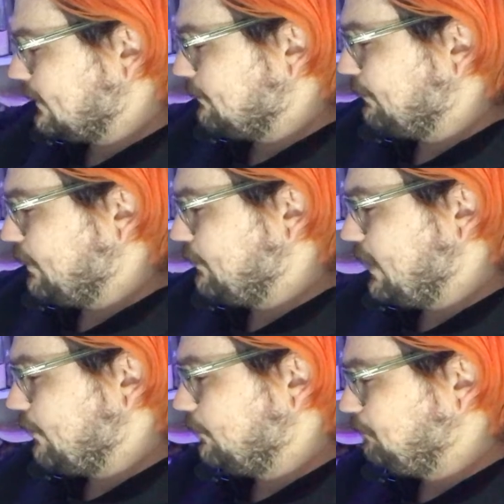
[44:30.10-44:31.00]
like a blown
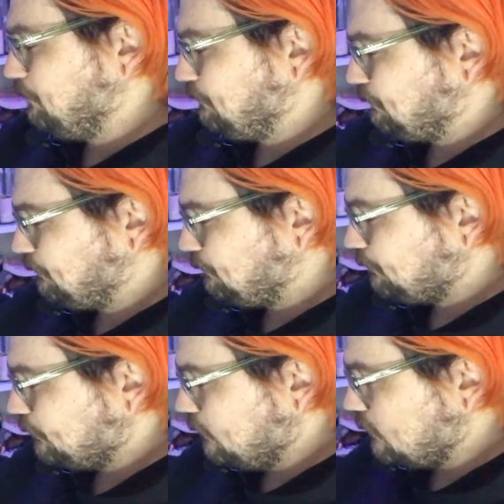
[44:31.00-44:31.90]
out,
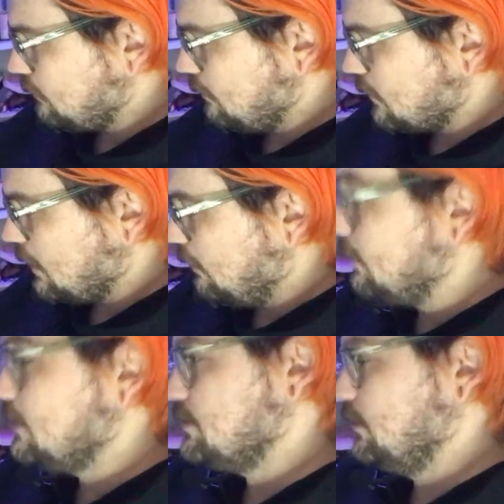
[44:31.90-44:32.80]

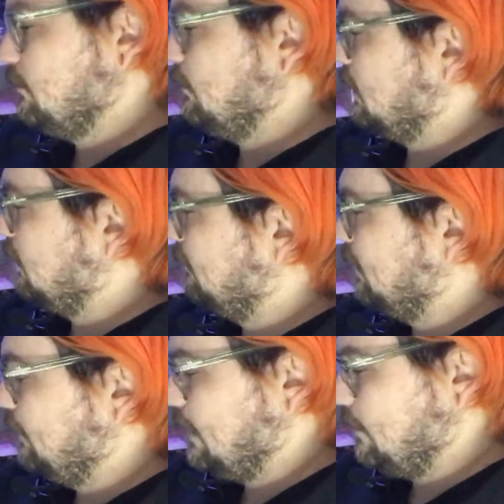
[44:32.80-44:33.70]
eventually with like a
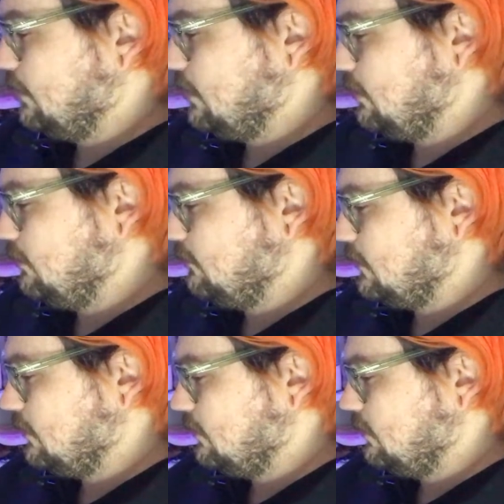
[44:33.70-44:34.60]
blown out kind of
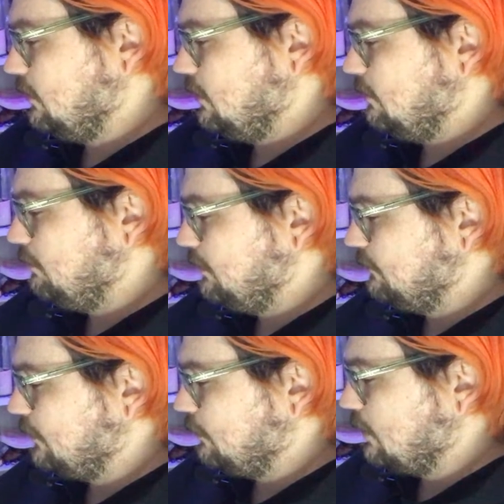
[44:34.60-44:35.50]
been
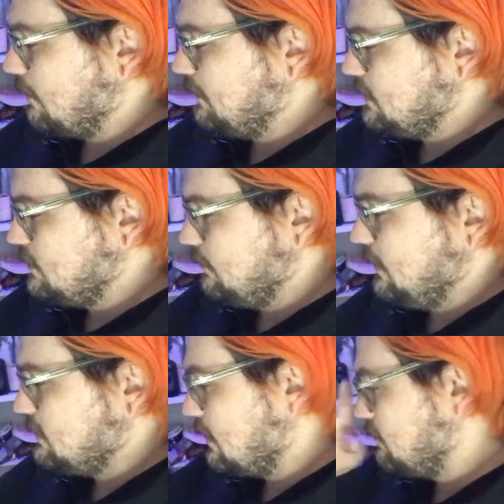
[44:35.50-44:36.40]
photocopied too
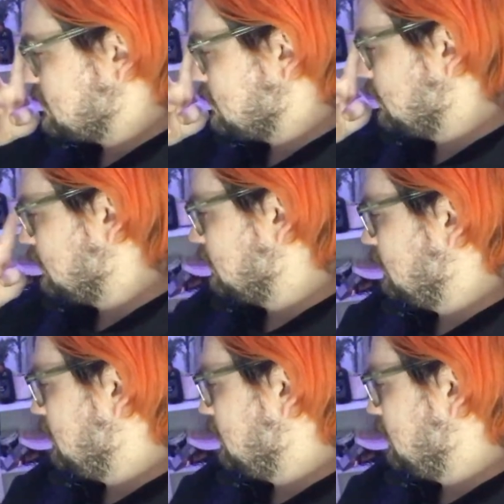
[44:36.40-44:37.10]
many times look,